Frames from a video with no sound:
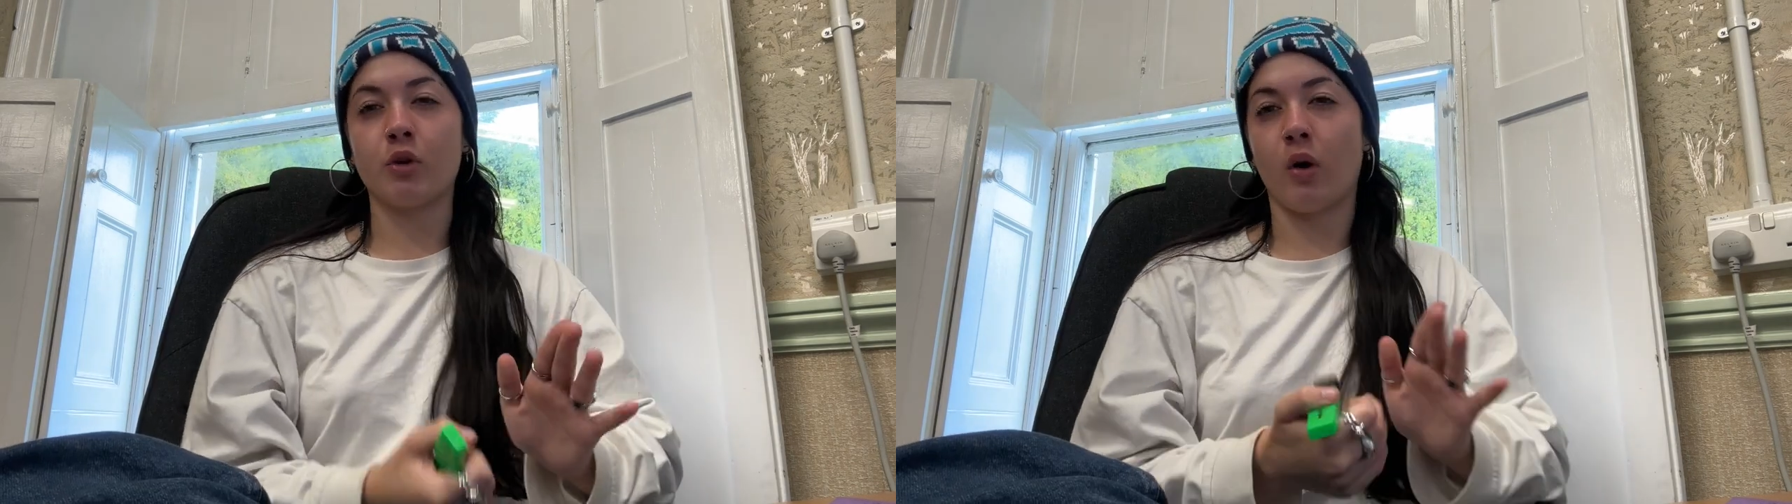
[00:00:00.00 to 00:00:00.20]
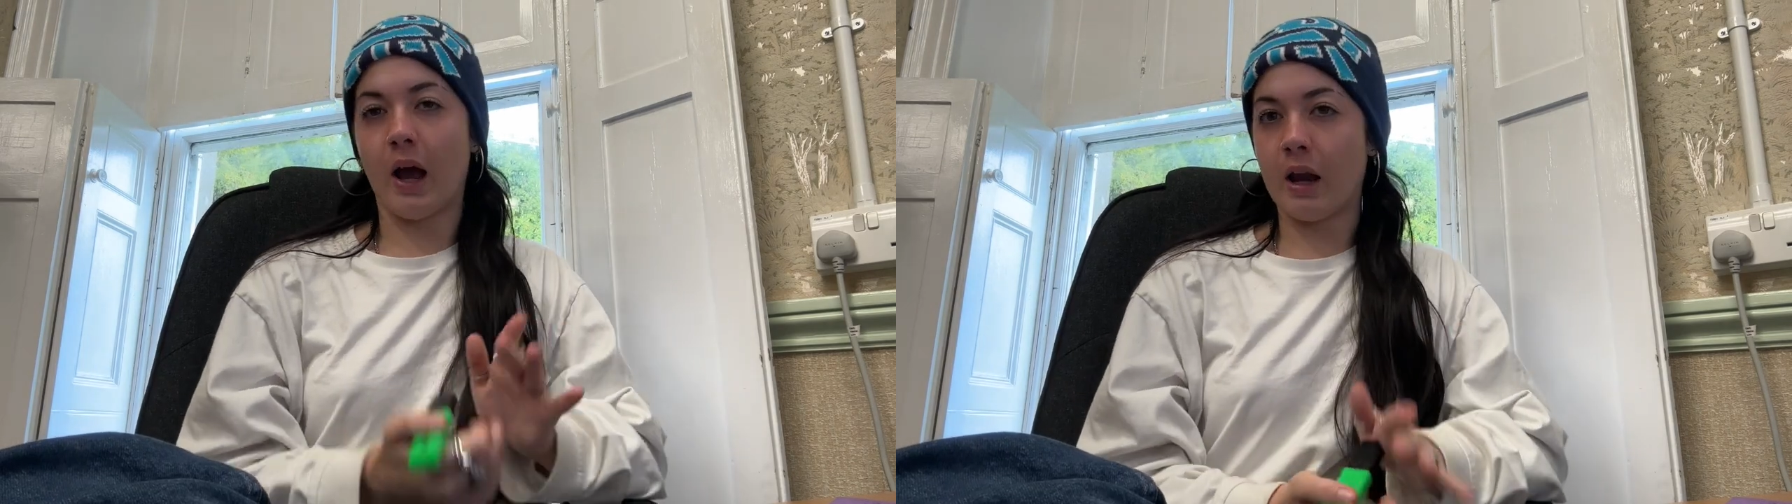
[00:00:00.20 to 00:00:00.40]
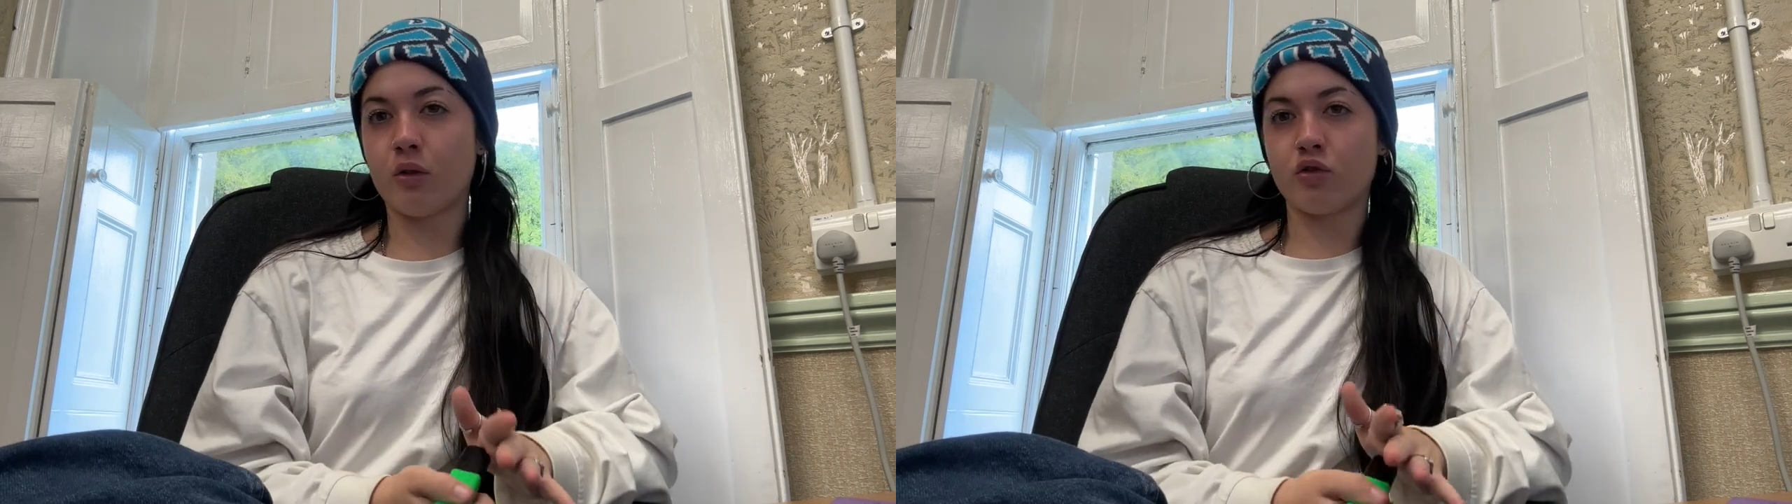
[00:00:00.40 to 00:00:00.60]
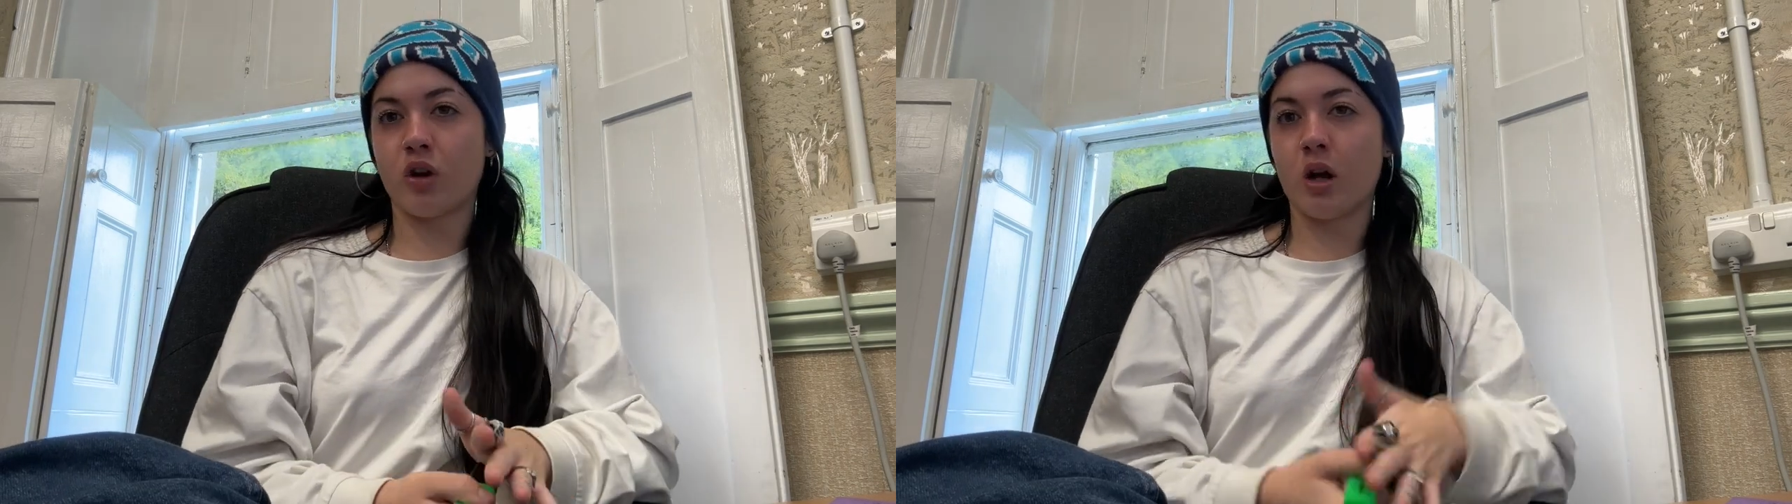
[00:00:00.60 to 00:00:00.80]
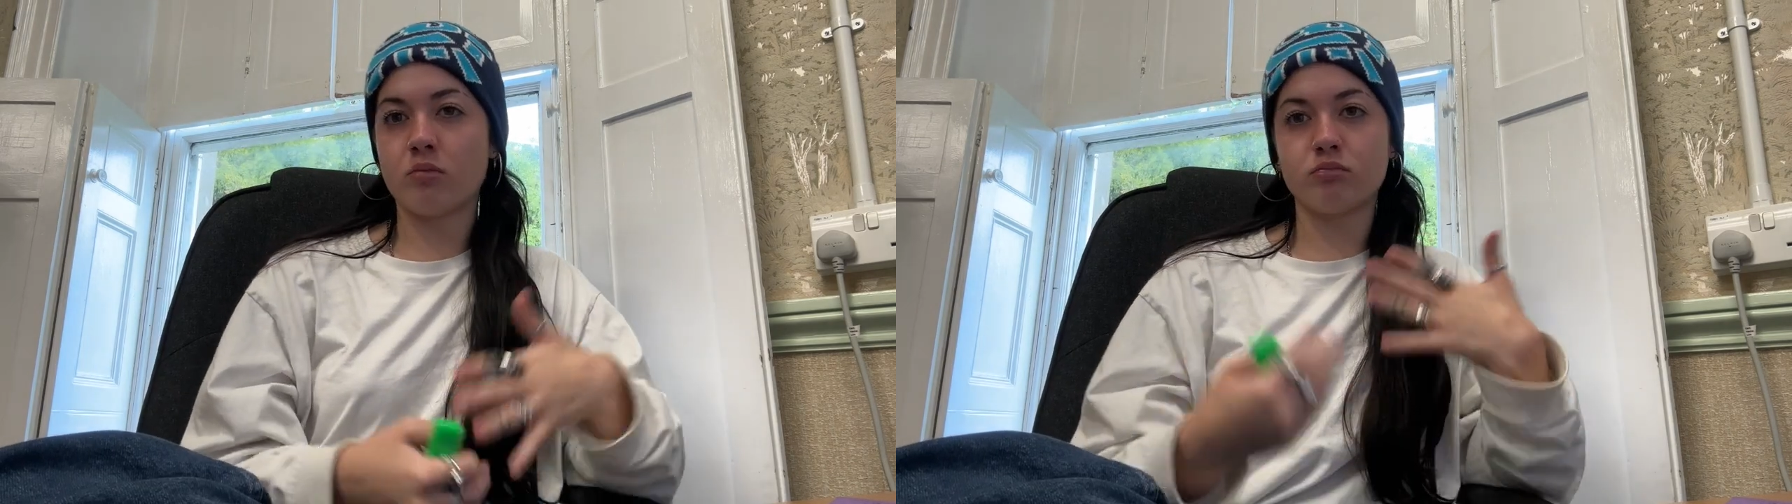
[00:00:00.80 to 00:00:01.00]
your hair looks
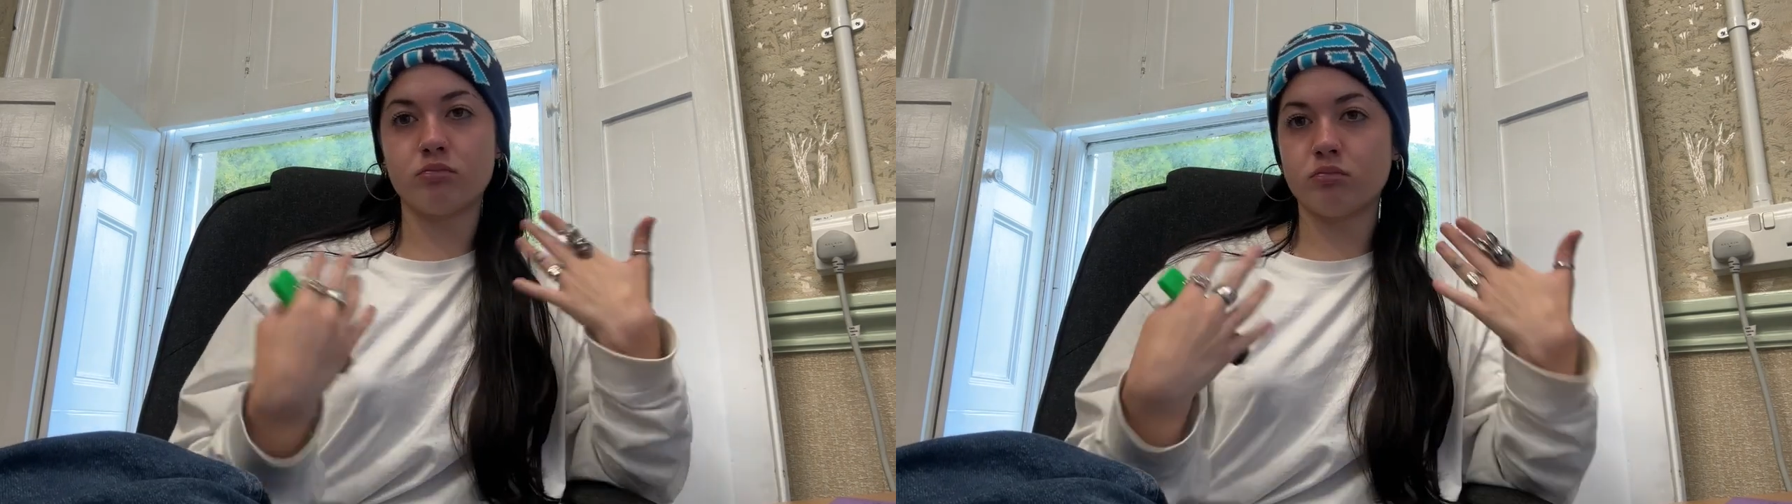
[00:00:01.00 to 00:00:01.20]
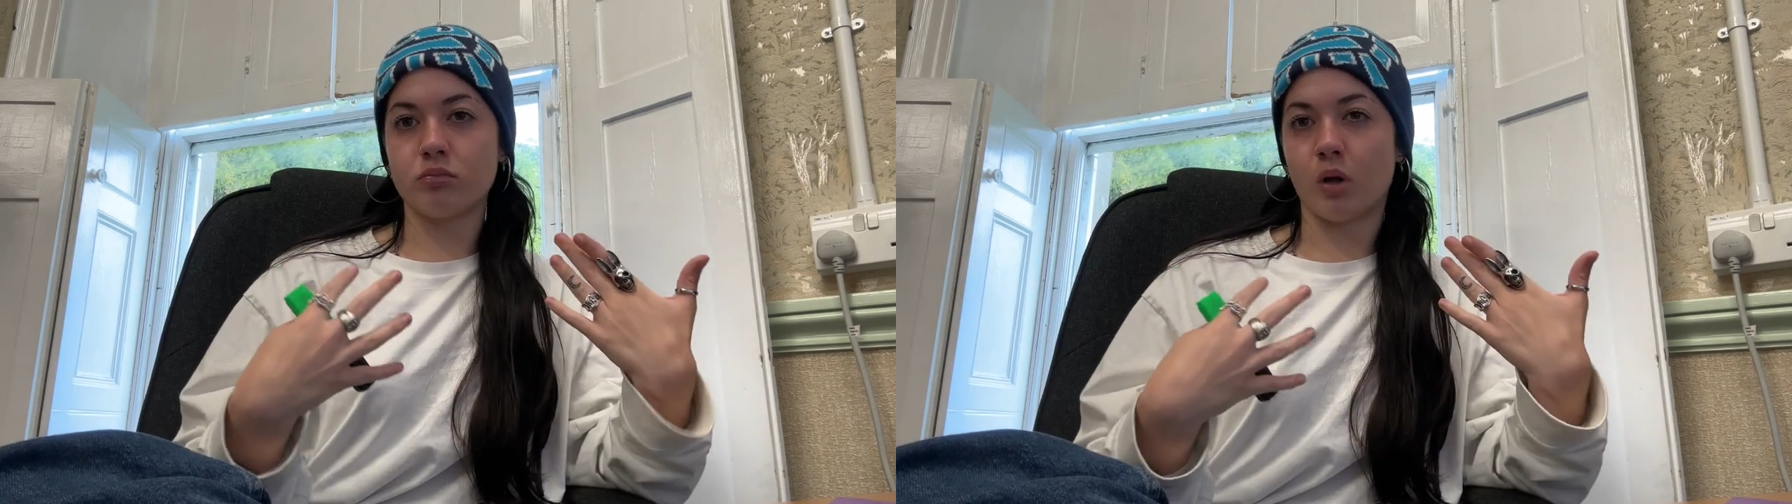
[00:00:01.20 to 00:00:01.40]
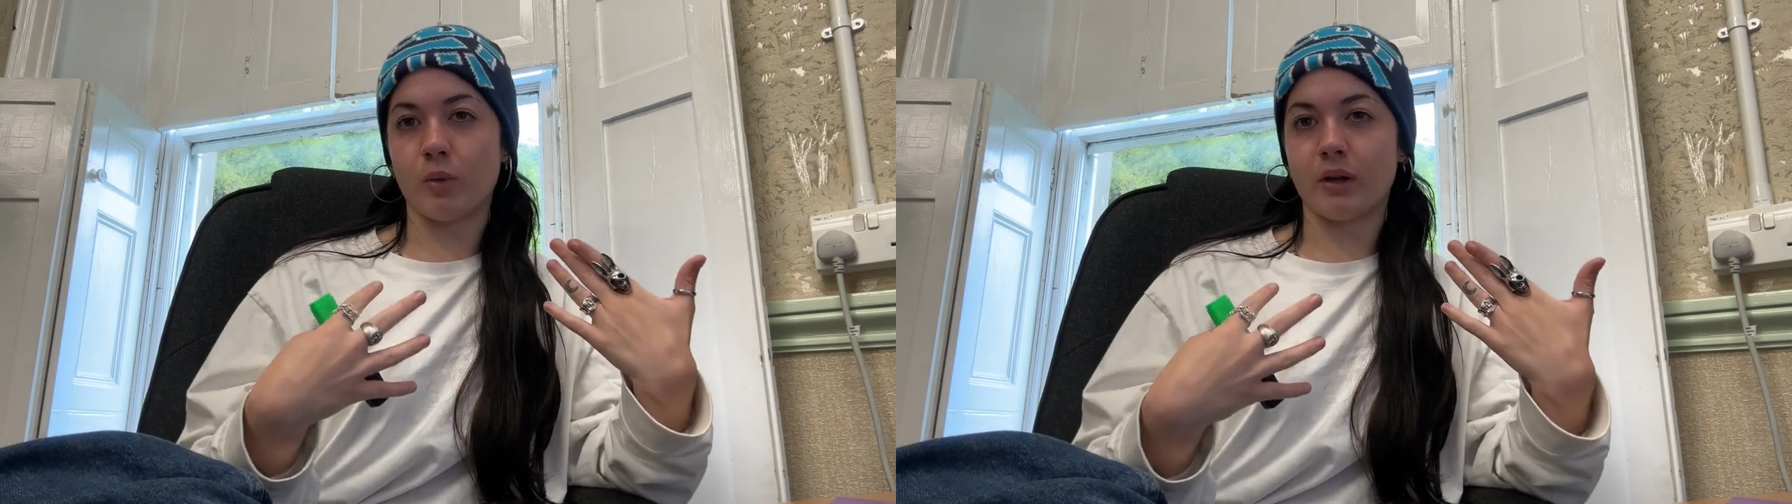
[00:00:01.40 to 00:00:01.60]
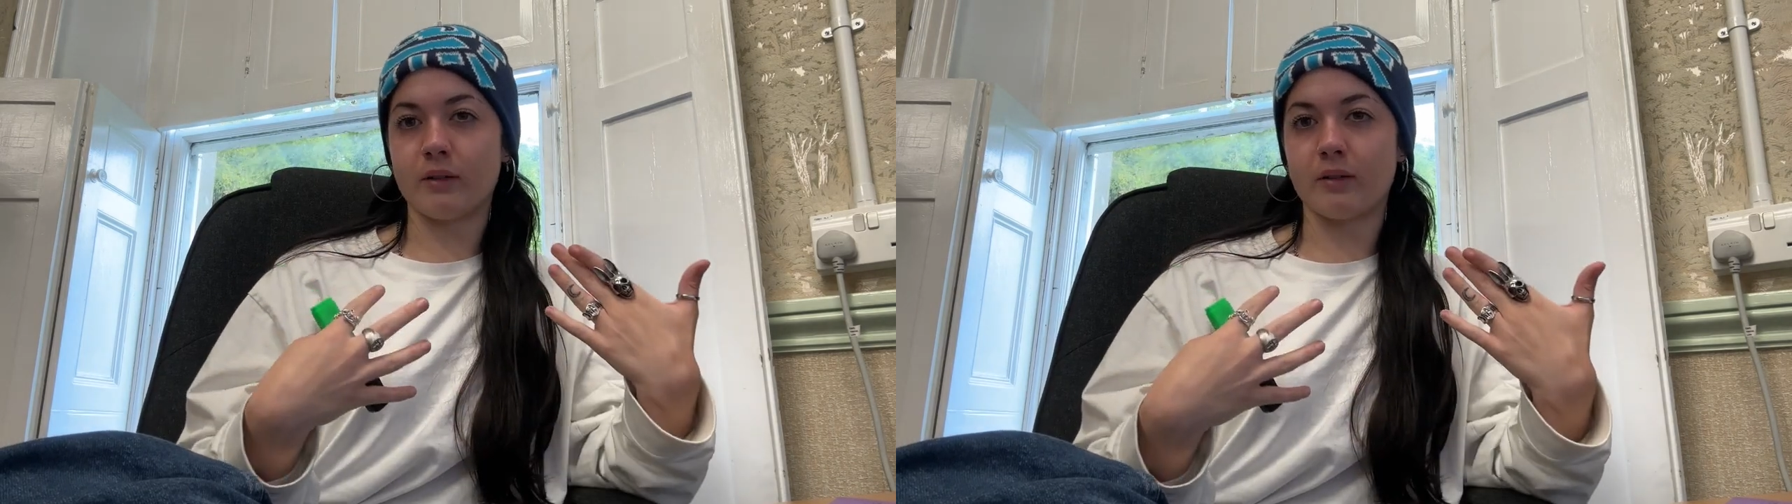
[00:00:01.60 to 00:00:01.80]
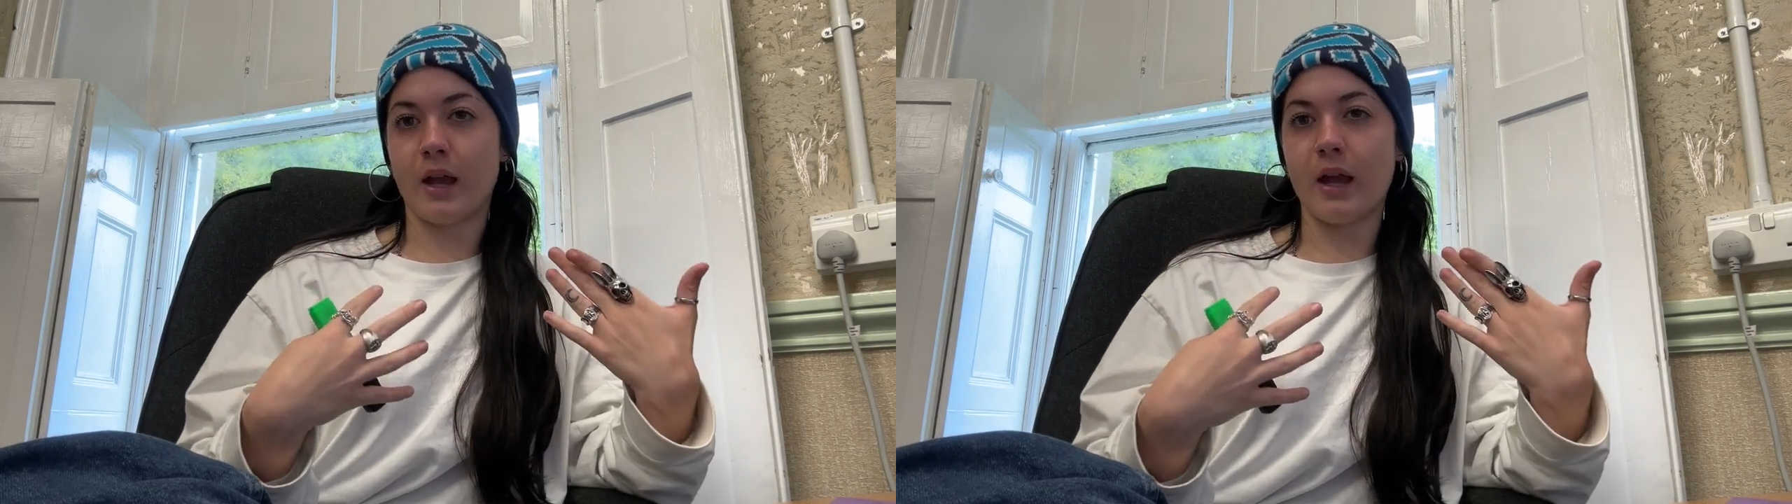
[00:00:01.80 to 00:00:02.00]
shit, no one can
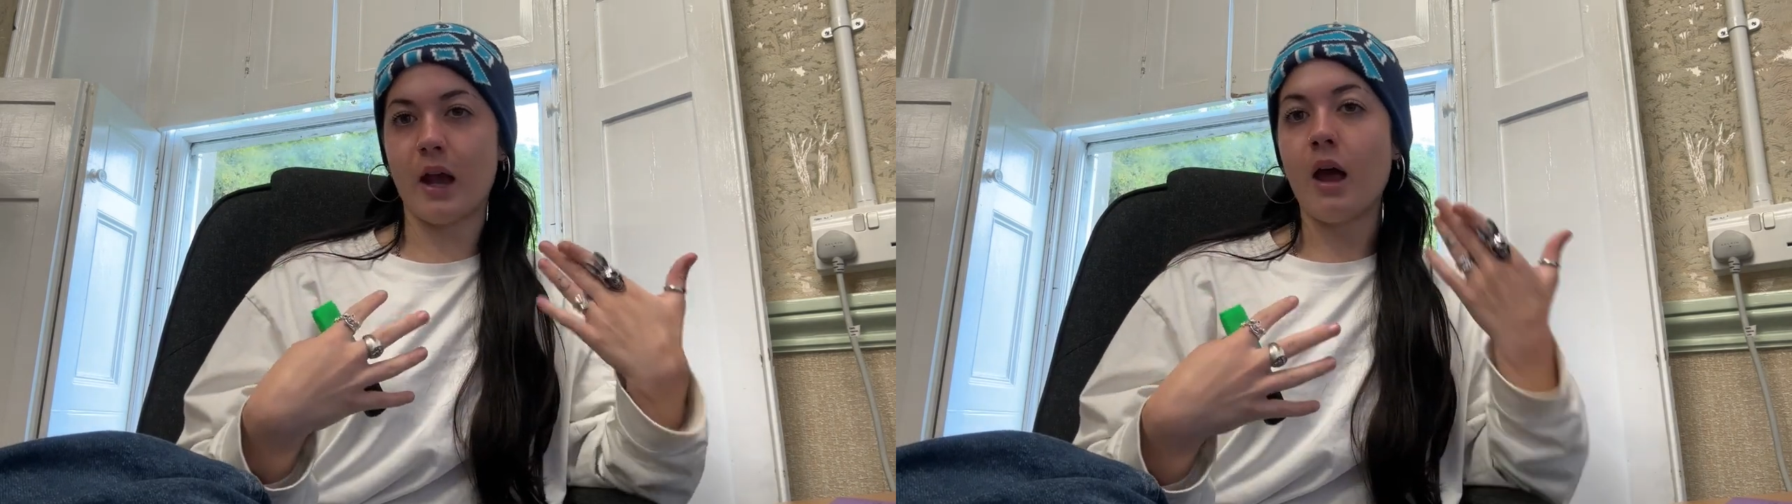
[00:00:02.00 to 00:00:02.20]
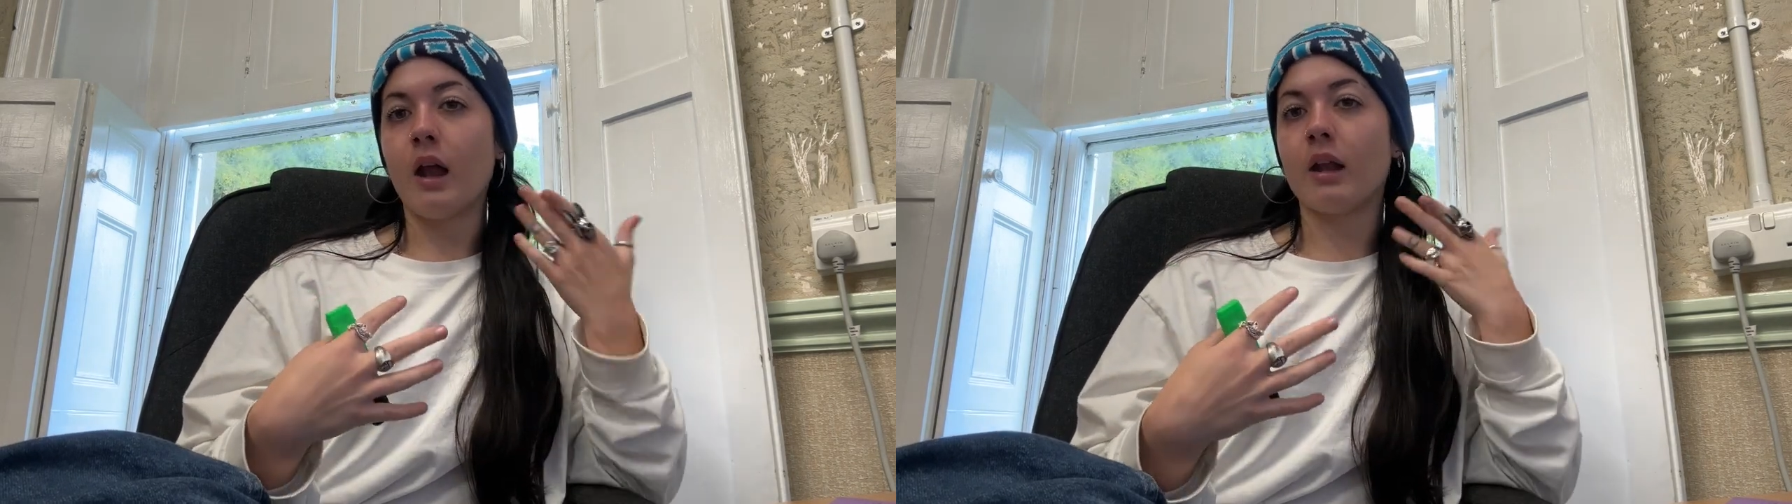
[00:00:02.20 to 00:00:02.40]
see.